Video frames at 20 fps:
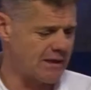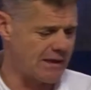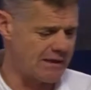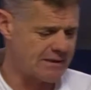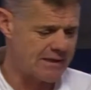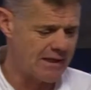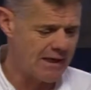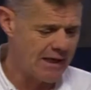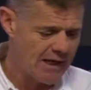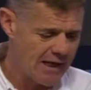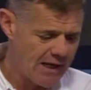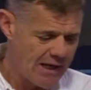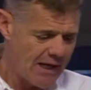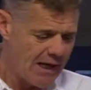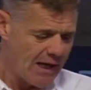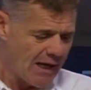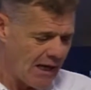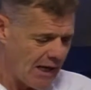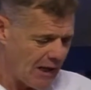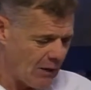at
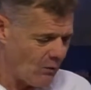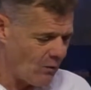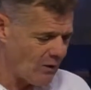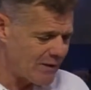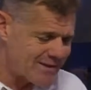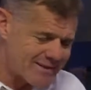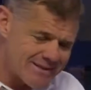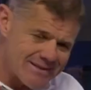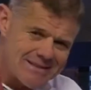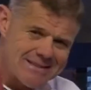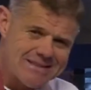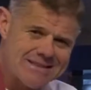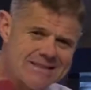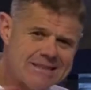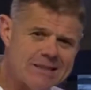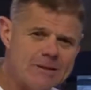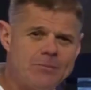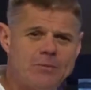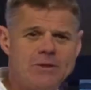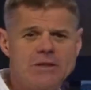what's the
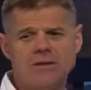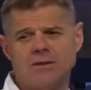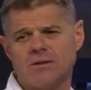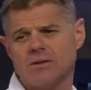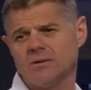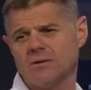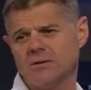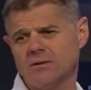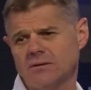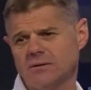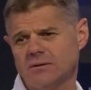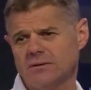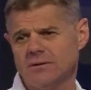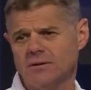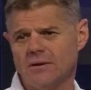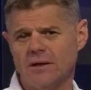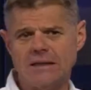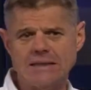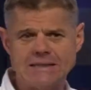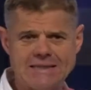typical
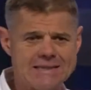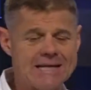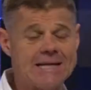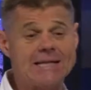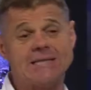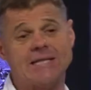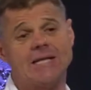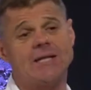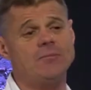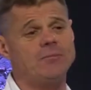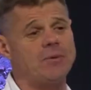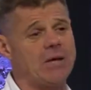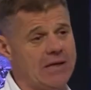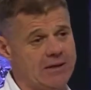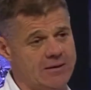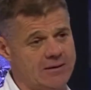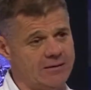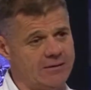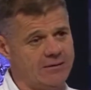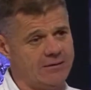dating
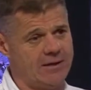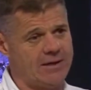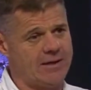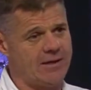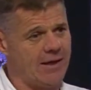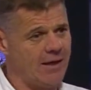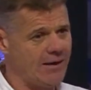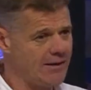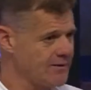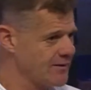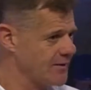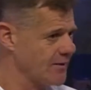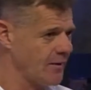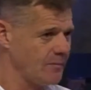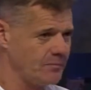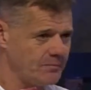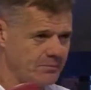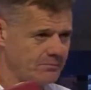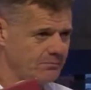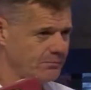pattern that ends
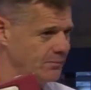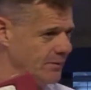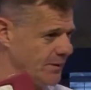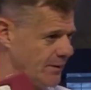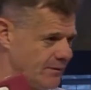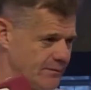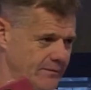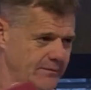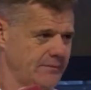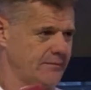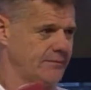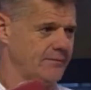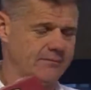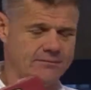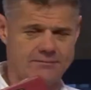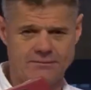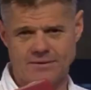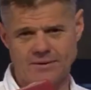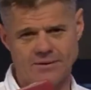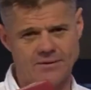up with
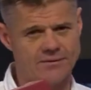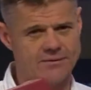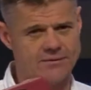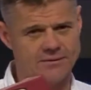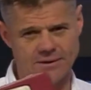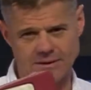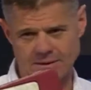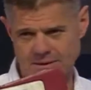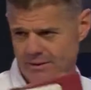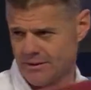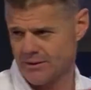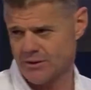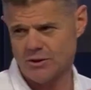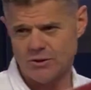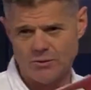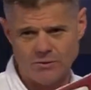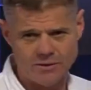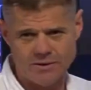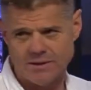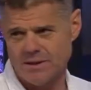just a
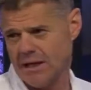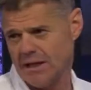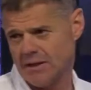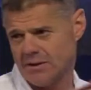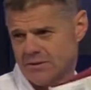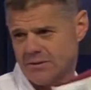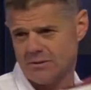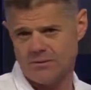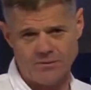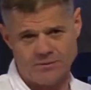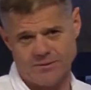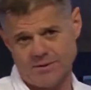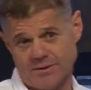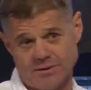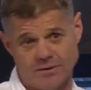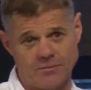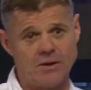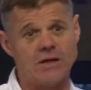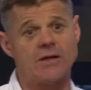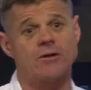ditch or a dent or
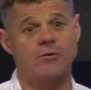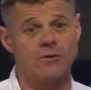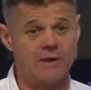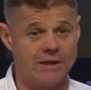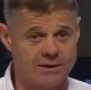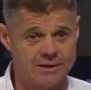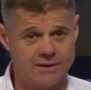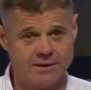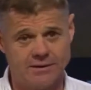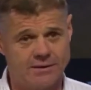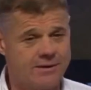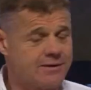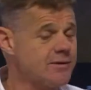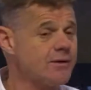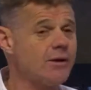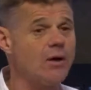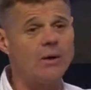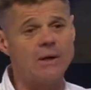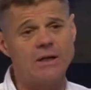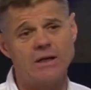just a big crash. It
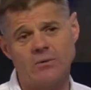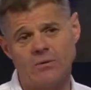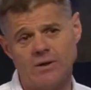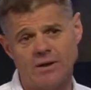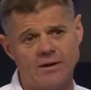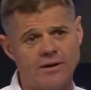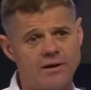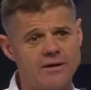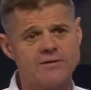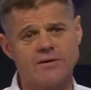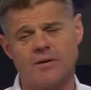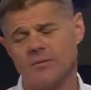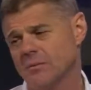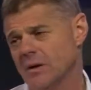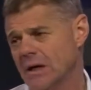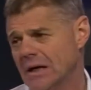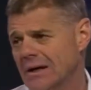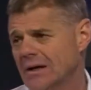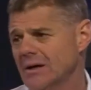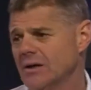doesn't go anywhere, it ends up
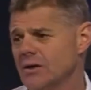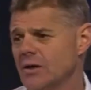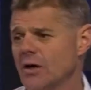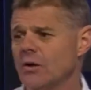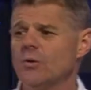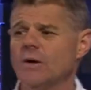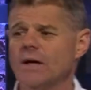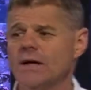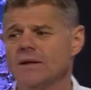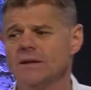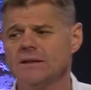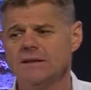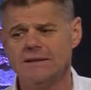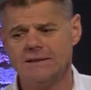nowhere.